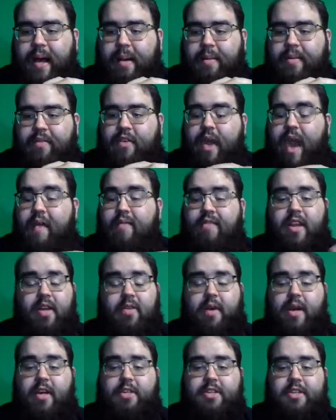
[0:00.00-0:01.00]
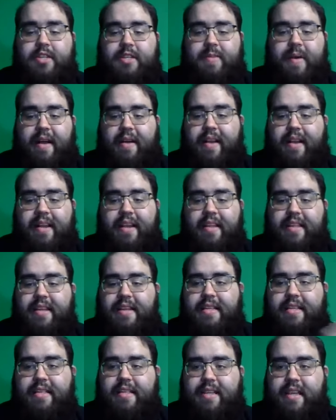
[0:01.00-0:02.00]
If you have any questions about any of
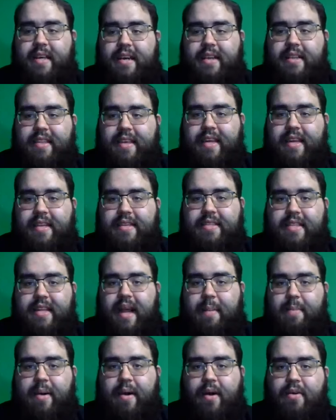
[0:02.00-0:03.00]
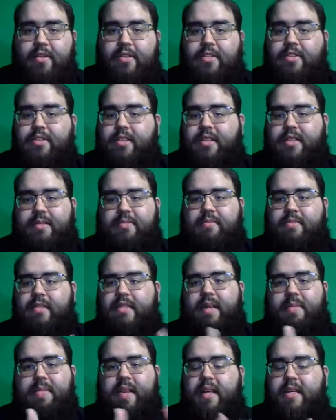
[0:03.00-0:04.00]
these things that I post, just
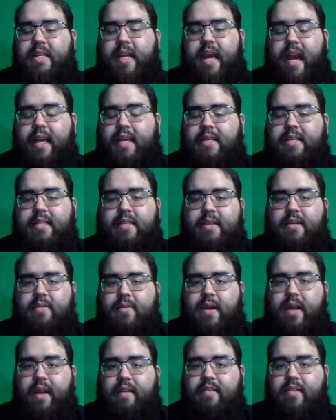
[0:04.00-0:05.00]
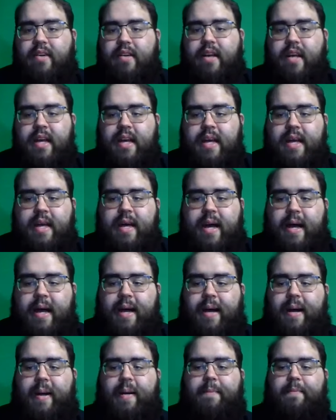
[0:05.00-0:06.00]
send me a text, whatever.
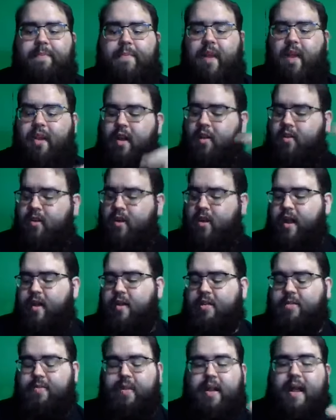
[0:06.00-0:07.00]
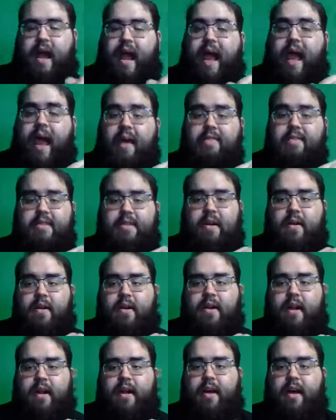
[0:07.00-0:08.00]
Another announcement, I have
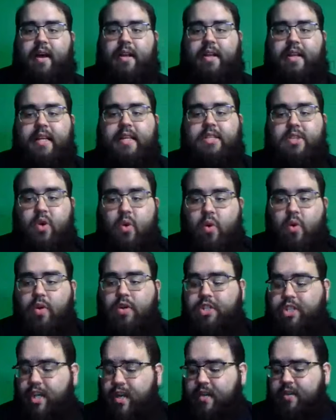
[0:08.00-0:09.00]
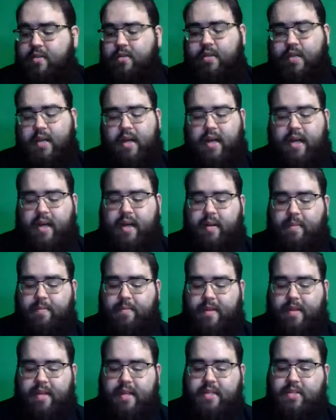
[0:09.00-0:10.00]
started a Discord channel.
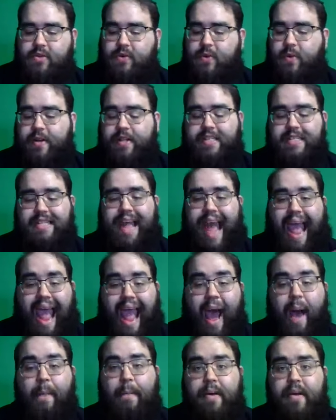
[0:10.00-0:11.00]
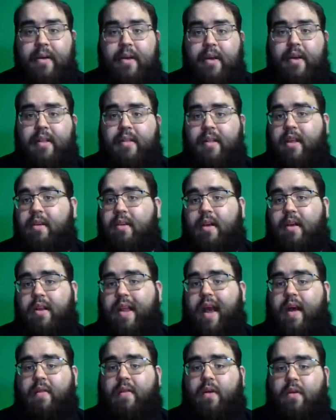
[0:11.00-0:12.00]
Discord is an app that you
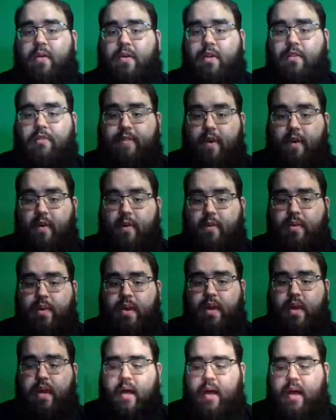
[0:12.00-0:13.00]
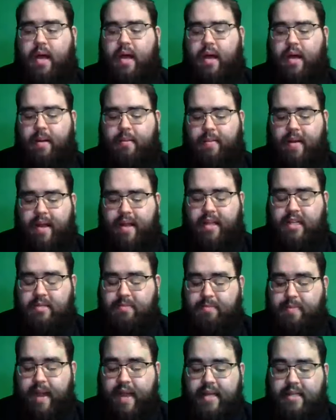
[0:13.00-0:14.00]
can download on your phone, and
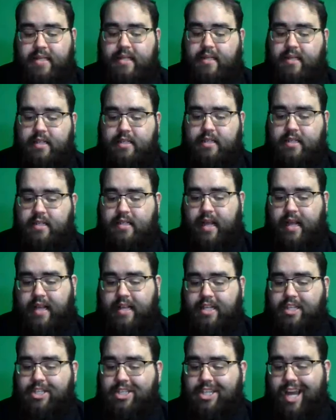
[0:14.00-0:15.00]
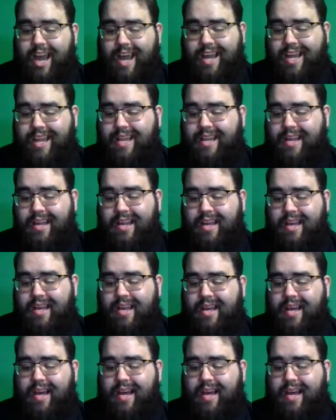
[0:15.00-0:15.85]
it's basically just like a giant